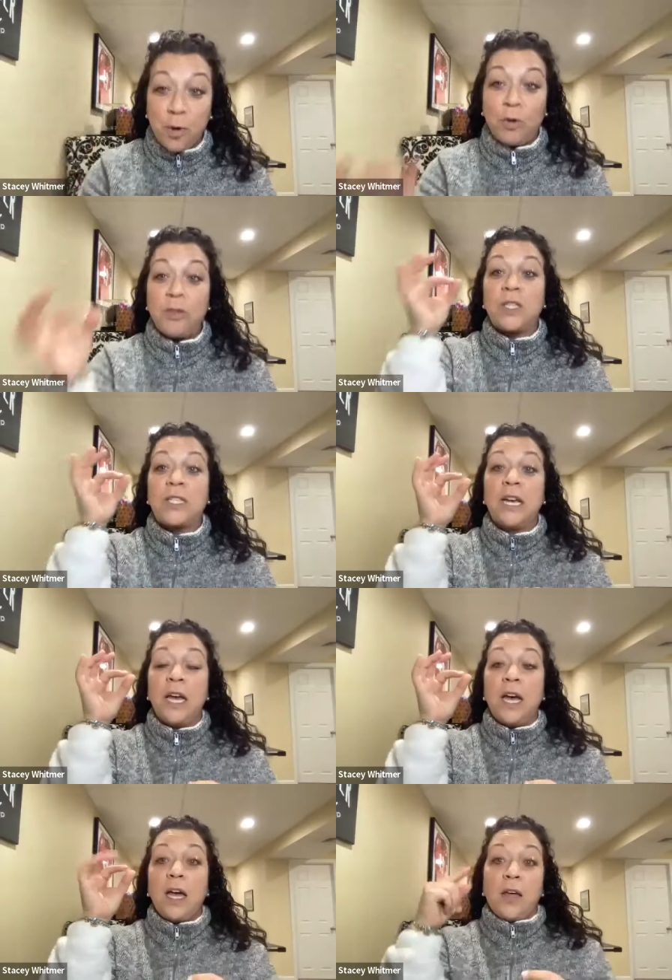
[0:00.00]
mousse,
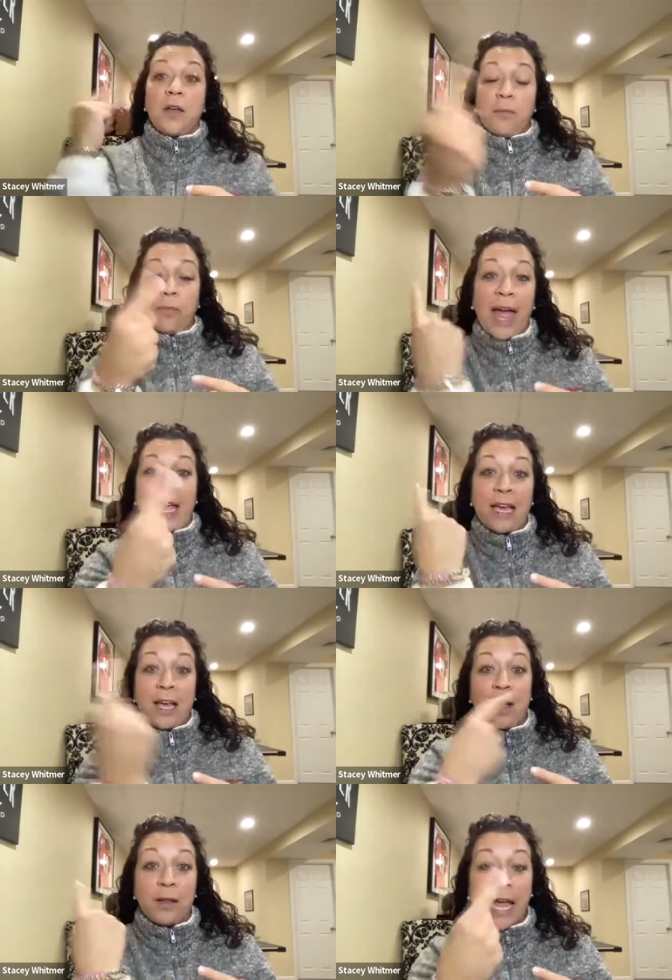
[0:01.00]
like
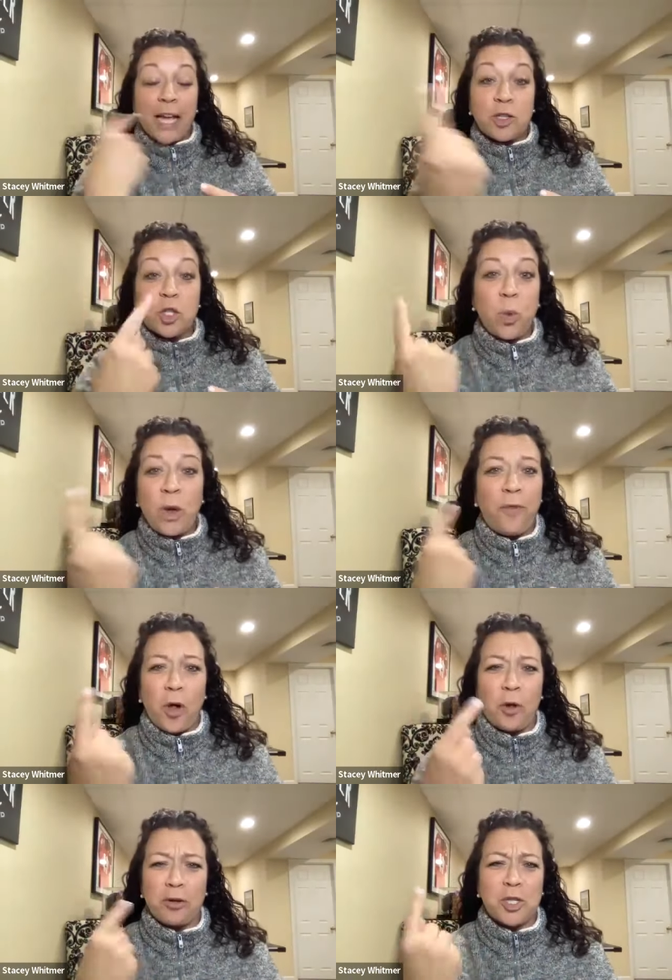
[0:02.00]
like swivel
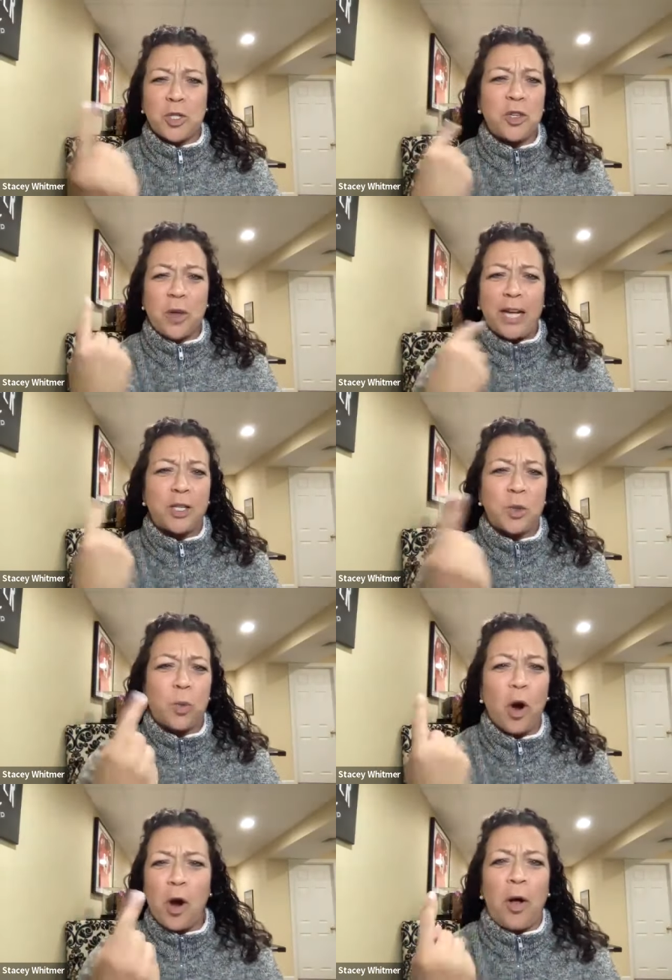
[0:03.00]
or sw- like
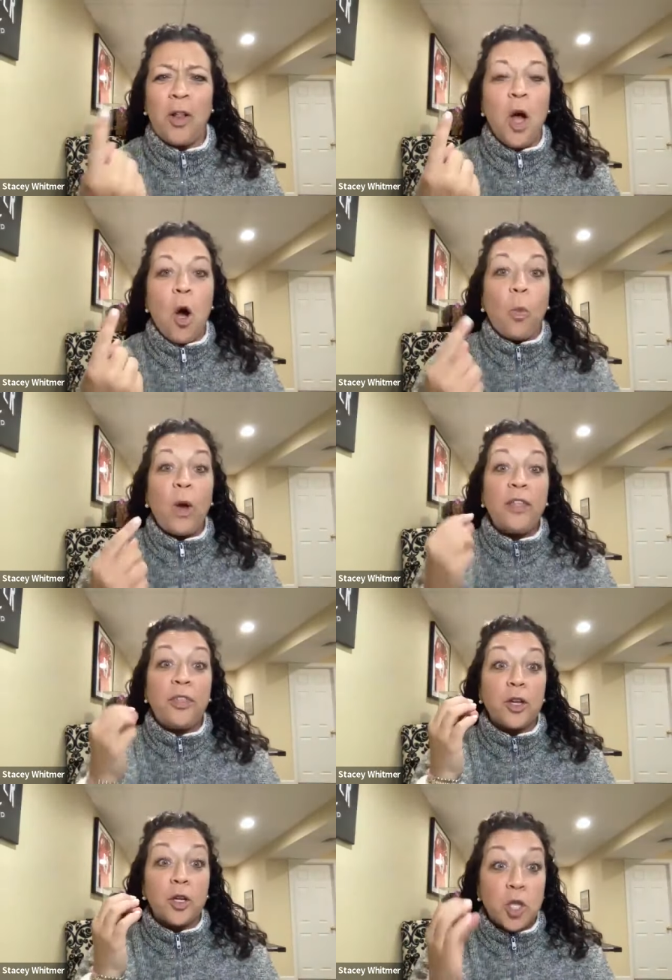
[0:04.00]
swirl
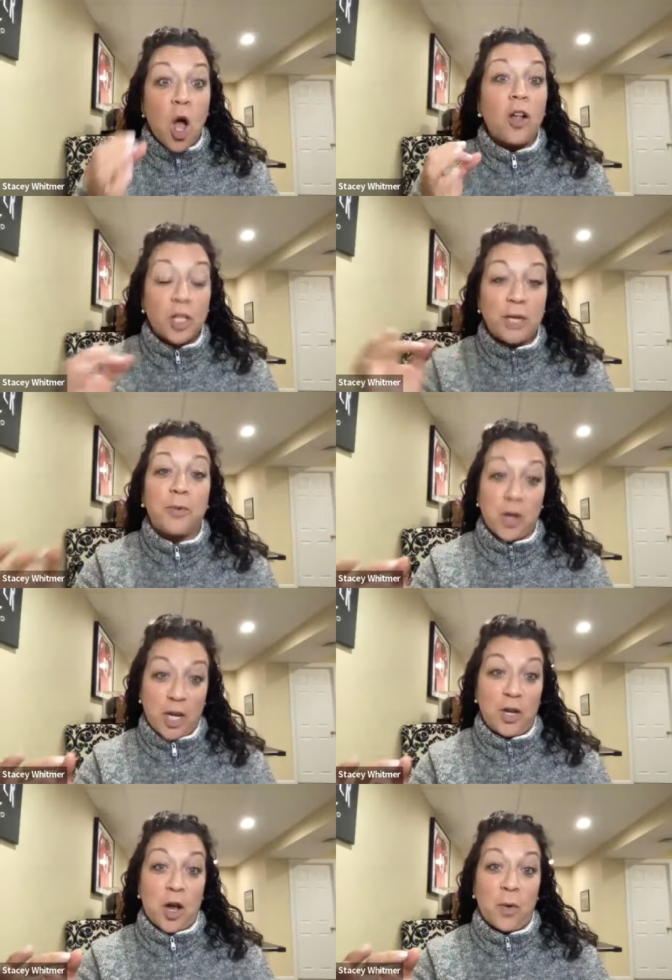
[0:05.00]
with chocolate chip
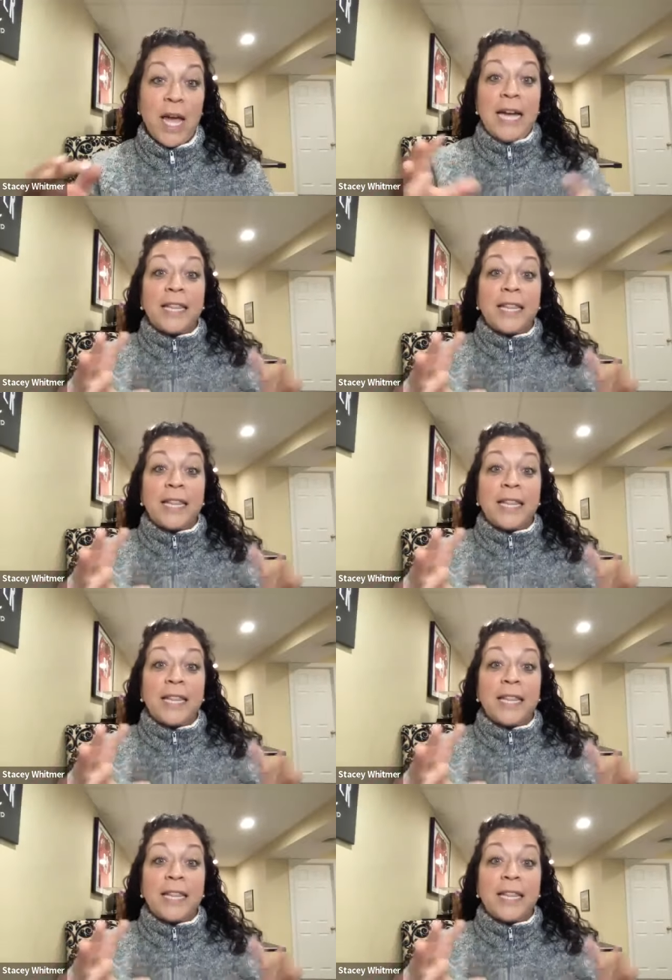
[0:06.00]
cookie dough.